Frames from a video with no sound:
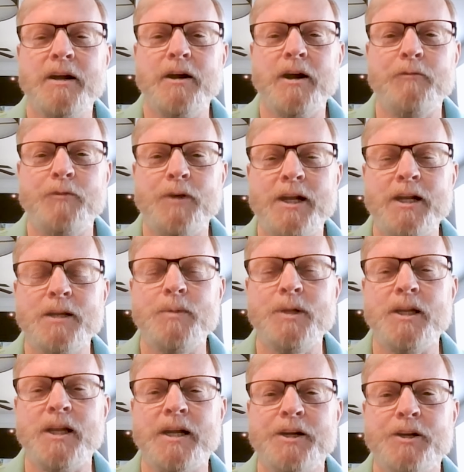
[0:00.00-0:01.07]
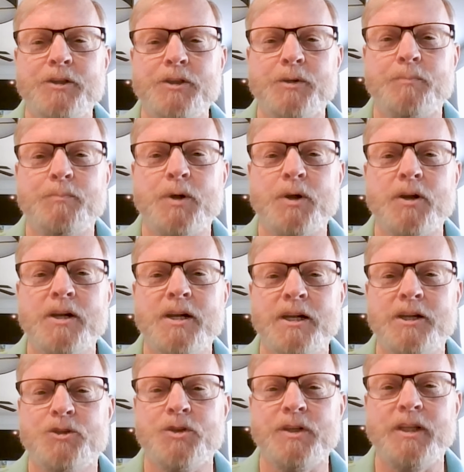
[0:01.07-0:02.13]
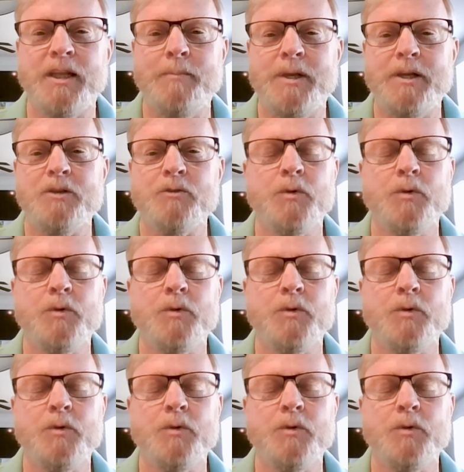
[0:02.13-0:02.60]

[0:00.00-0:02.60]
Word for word: available under their per country limit,